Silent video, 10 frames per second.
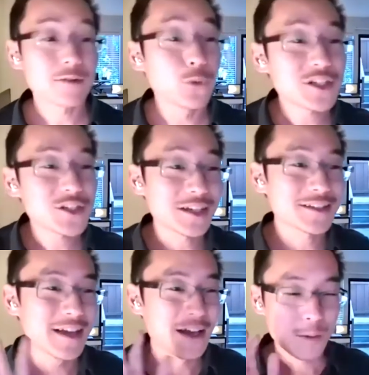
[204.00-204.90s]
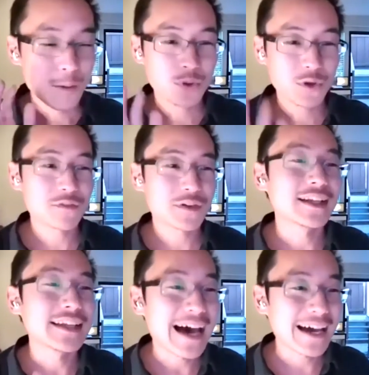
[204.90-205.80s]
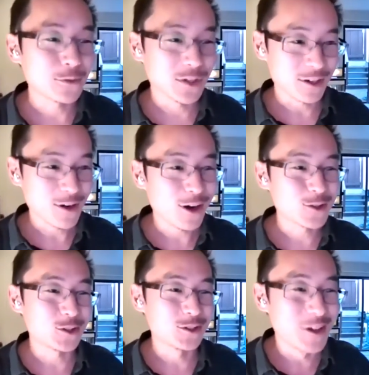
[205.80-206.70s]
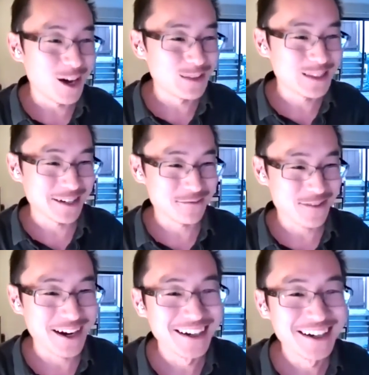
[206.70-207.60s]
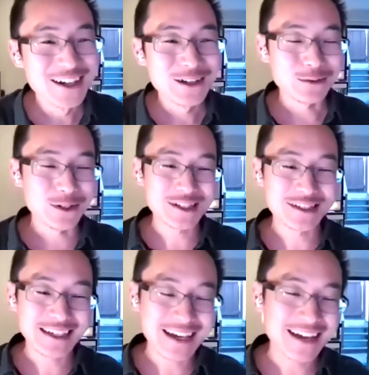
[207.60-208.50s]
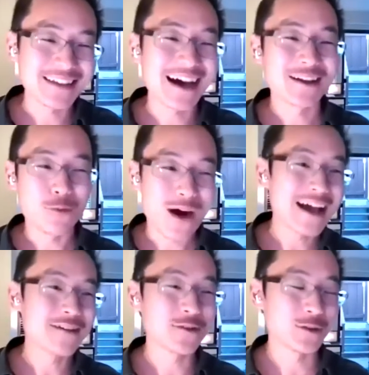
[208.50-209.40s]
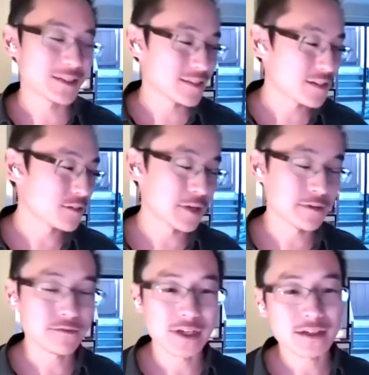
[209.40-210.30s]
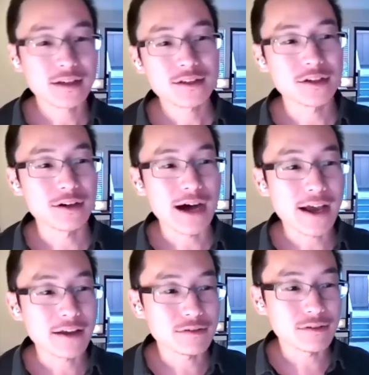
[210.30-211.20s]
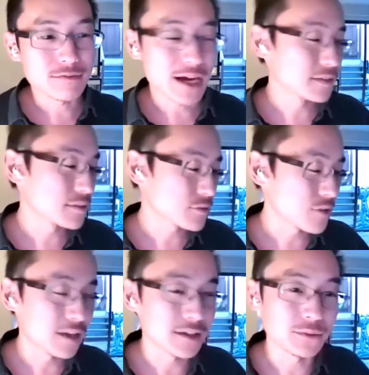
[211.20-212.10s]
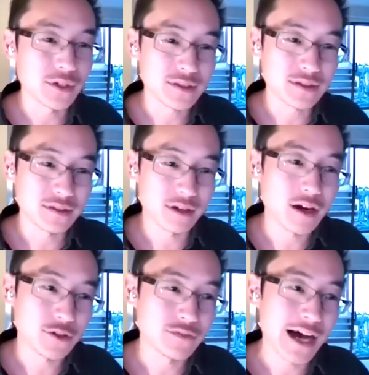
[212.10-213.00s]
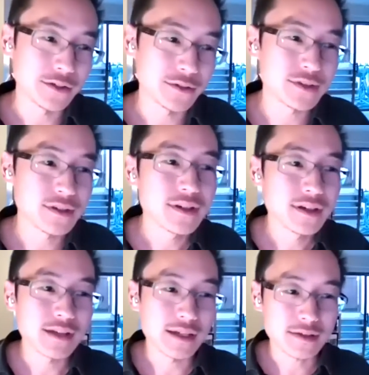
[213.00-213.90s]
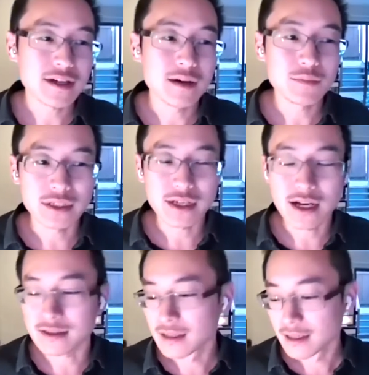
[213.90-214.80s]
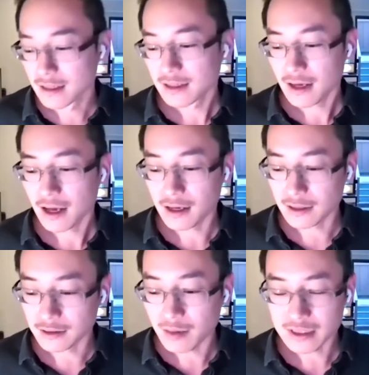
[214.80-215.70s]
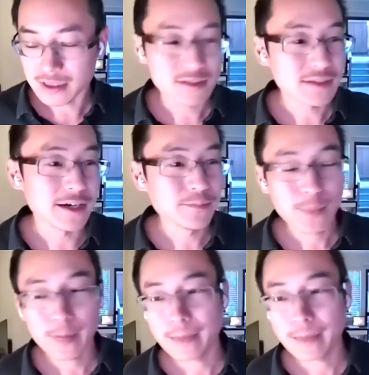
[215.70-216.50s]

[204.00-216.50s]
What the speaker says: And which is perfectly aligned with the cultural norms at Fair, which is, again, why I feel it's such a great fit. So I resonate strongly with the cultural values that this company has adopted. Yeah.